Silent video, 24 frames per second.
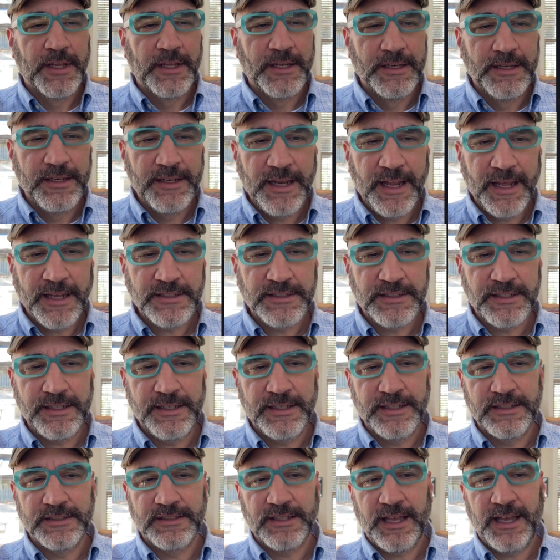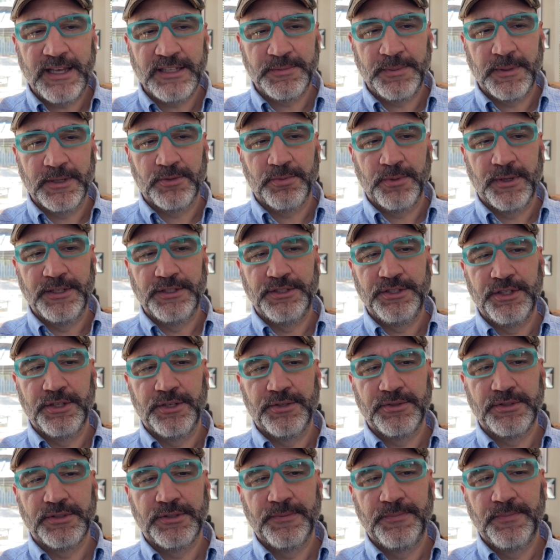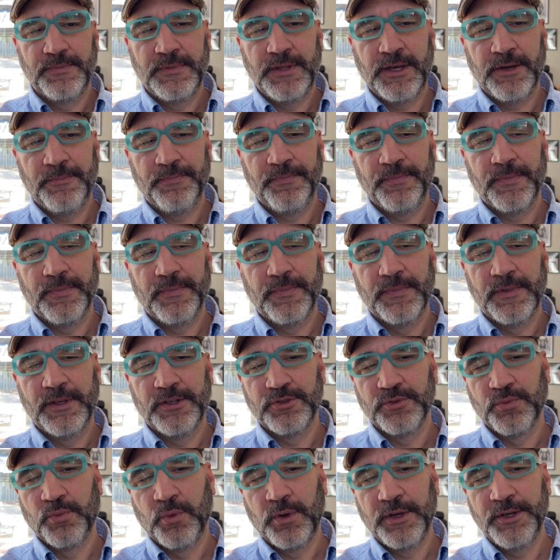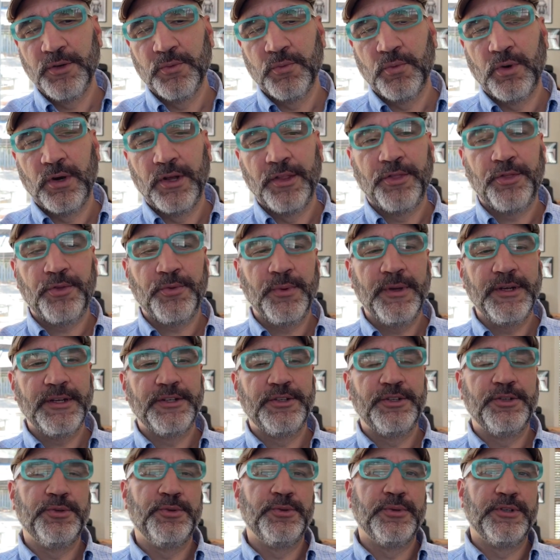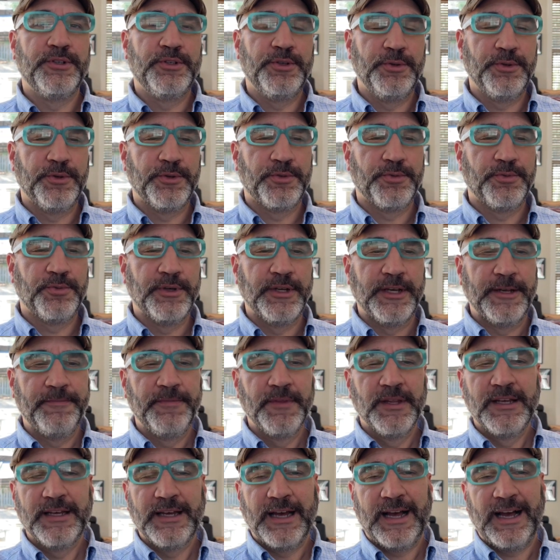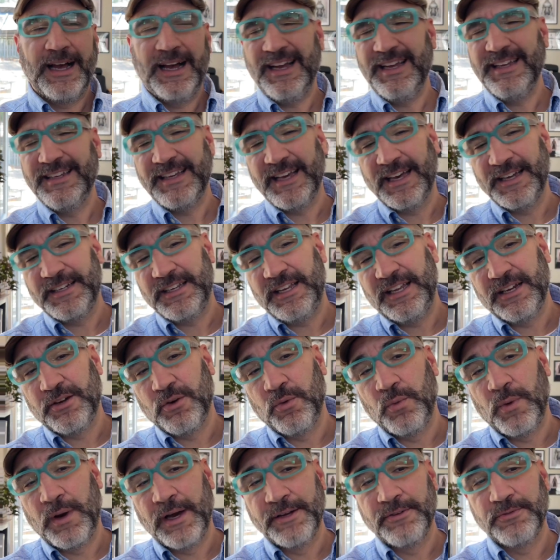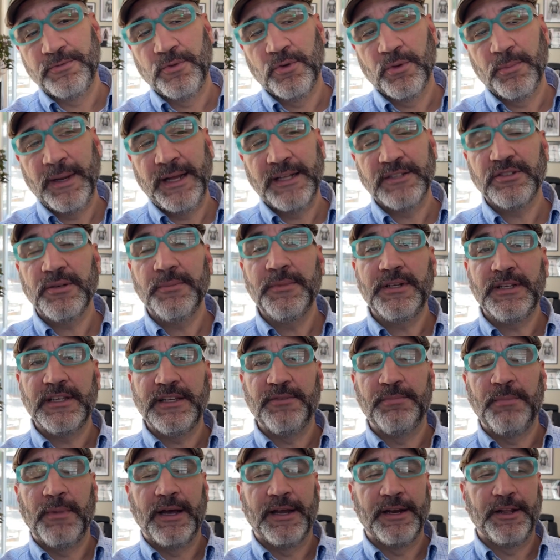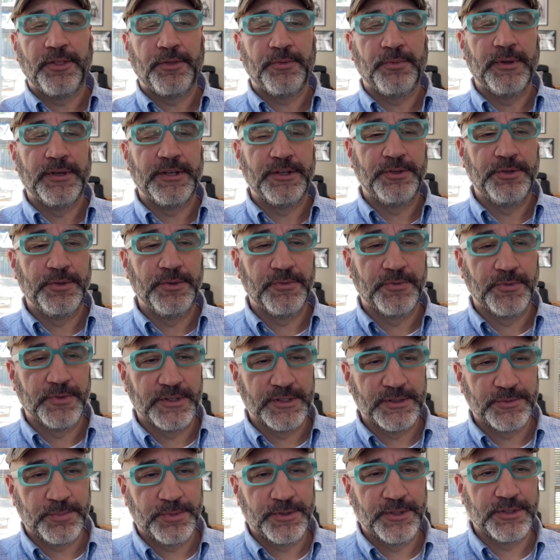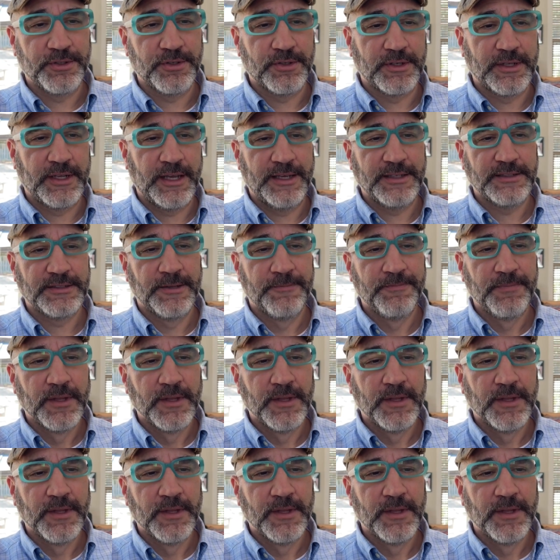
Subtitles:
Next is aspect ratios. Now there's 1:1, 3:2, and 2:3. I kind of like a wide format, so I'm going to leave mine at 3:2 for this particular case.